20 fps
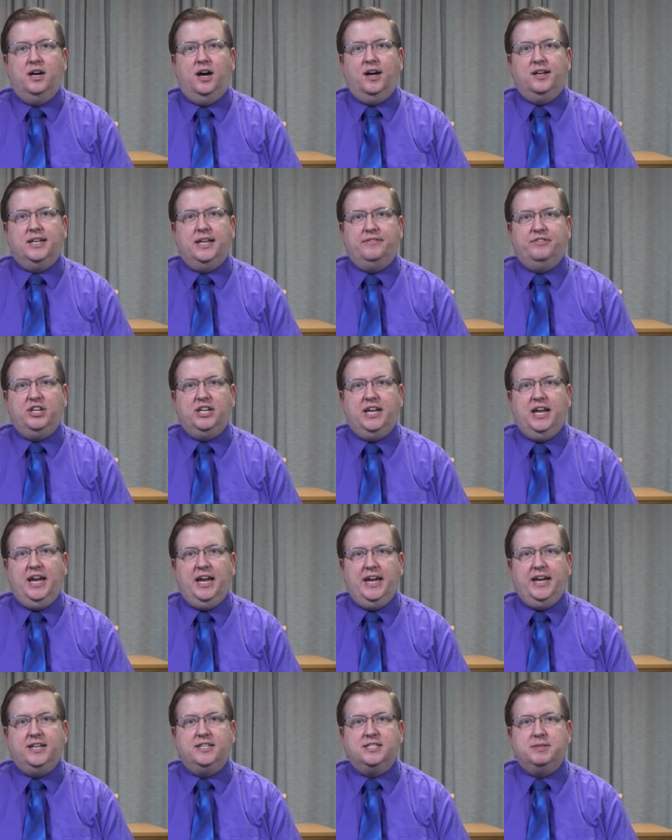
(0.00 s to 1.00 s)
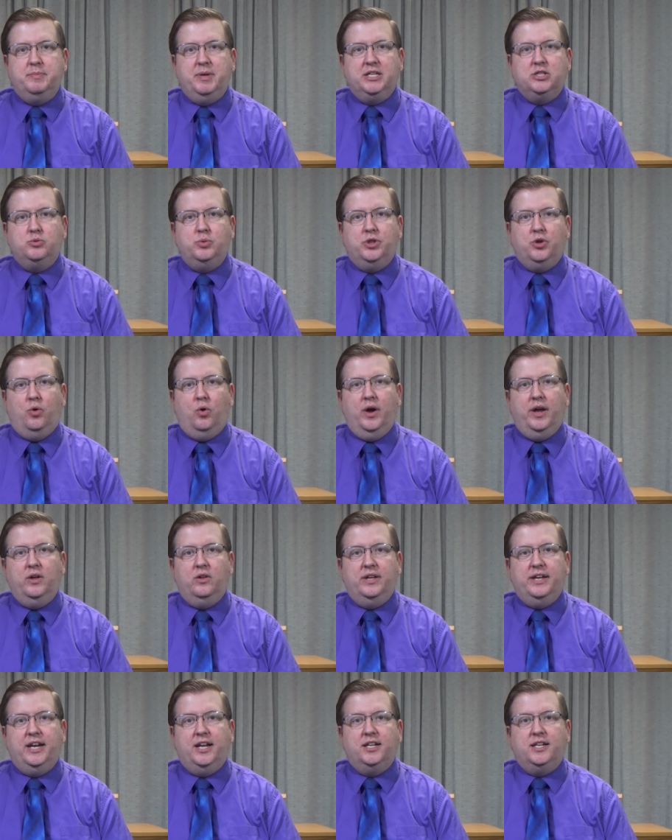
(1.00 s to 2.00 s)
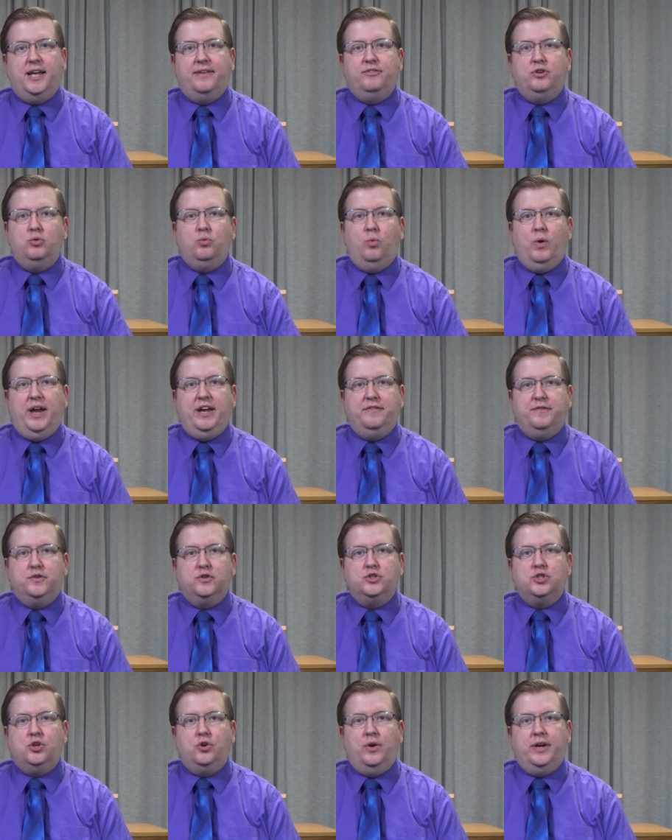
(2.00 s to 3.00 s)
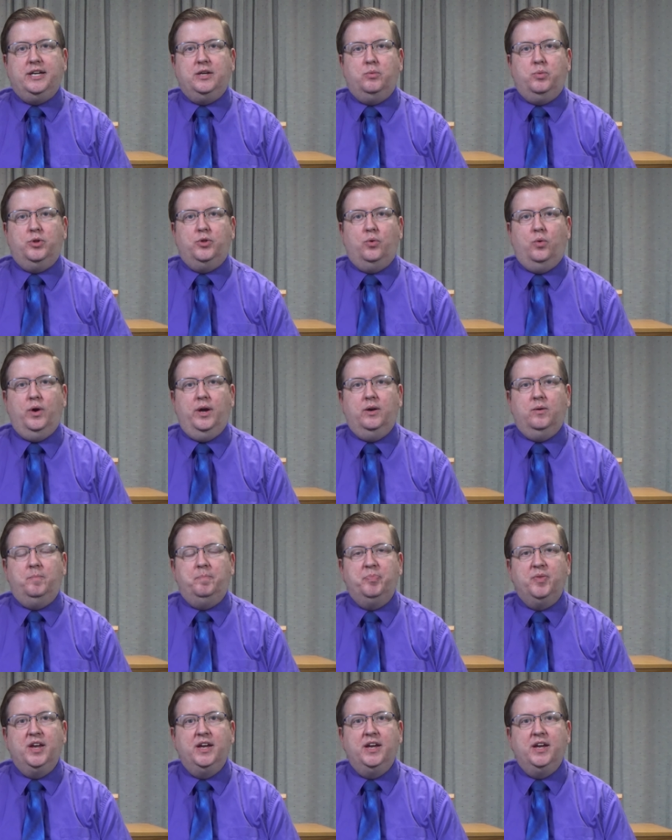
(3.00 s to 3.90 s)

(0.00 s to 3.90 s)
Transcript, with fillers: unleavened cakes mixed with oil, and unleavened wafers anointed with oil.